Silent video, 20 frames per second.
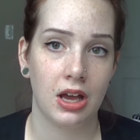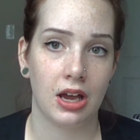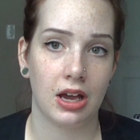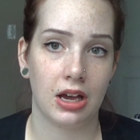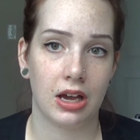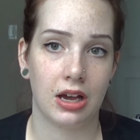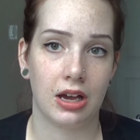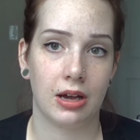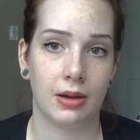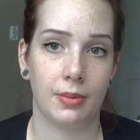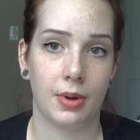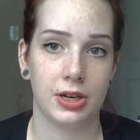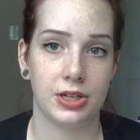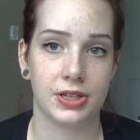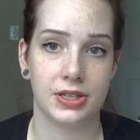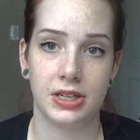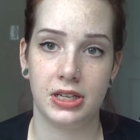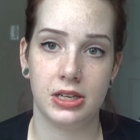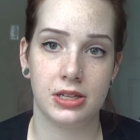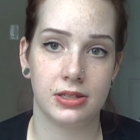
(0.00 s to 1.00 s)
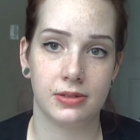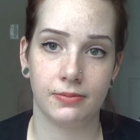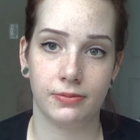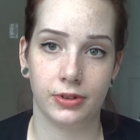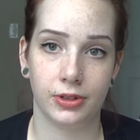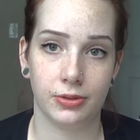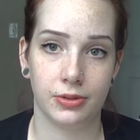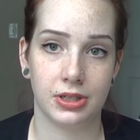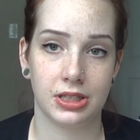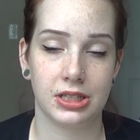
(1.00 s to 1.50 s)
I just needed some
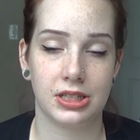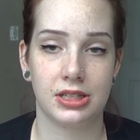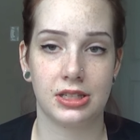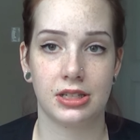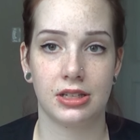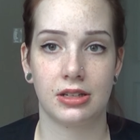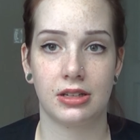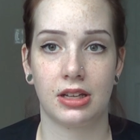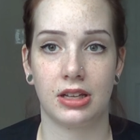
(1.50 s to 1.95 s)
fluids.